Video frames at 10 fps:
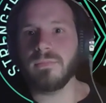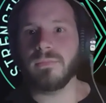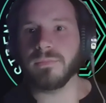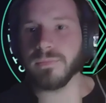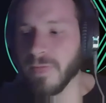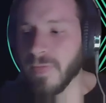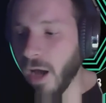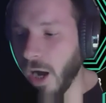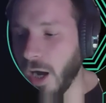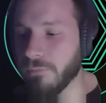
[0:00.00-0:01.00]

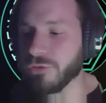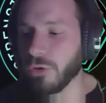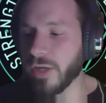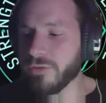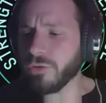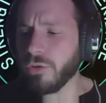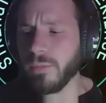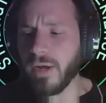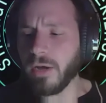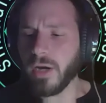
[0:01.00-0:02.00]
Mm-hmm. um, so let's talk
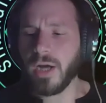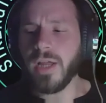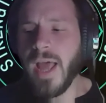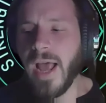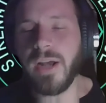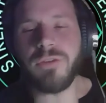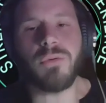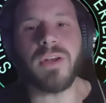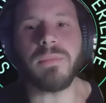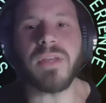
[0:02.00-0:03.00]
about, uh, how did you
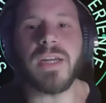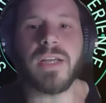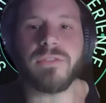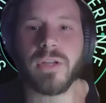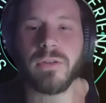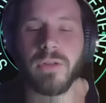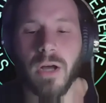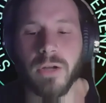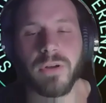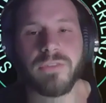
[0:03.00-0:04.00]
end up getting into
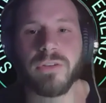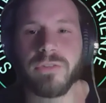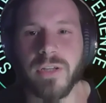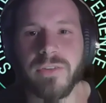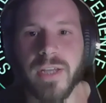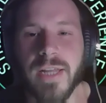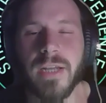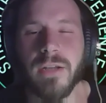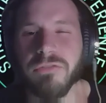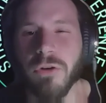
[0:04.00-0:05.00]
uh, transitioning into
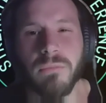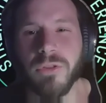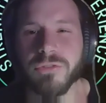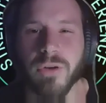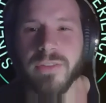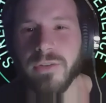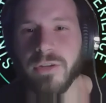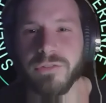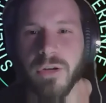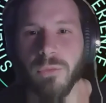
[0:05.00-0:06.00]
hitting from the strength
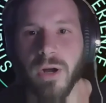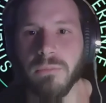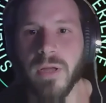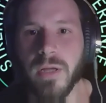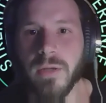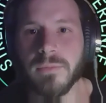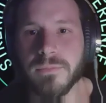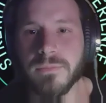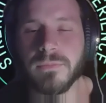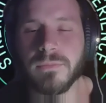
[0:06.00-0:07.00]
conditioning realm?
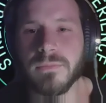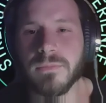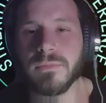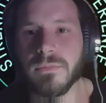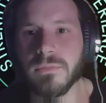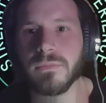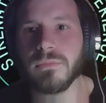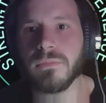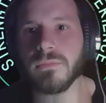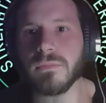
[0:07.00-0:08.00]

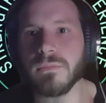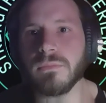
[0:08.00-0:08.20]
Um,